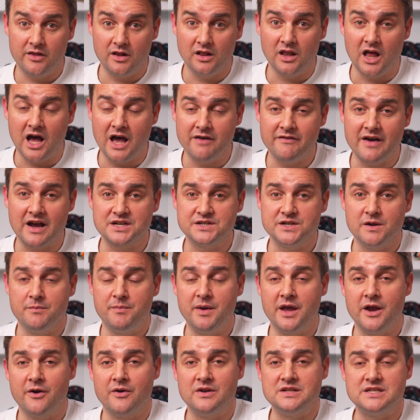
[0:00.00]
live action
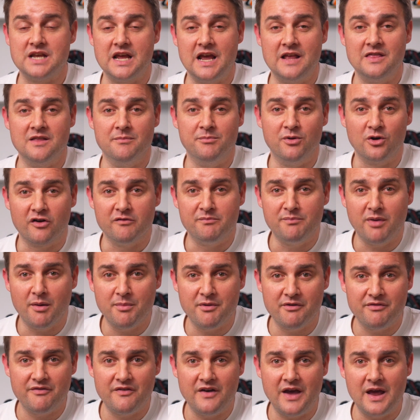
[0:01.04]
appearance in the Book of
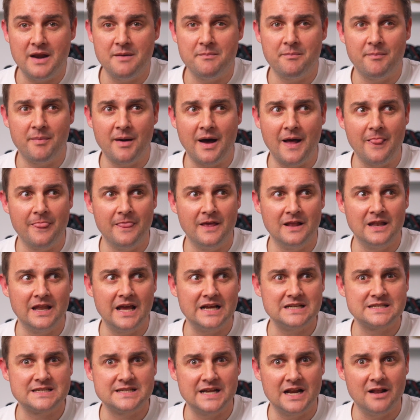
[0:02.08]
Boba Fett, but the
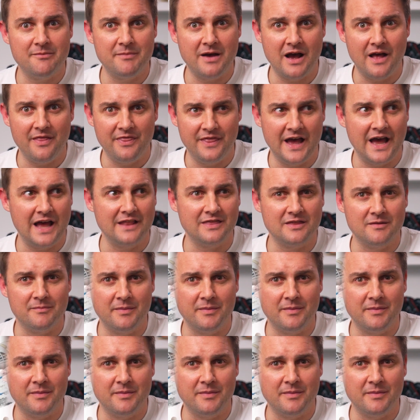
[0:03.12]
less said about that, the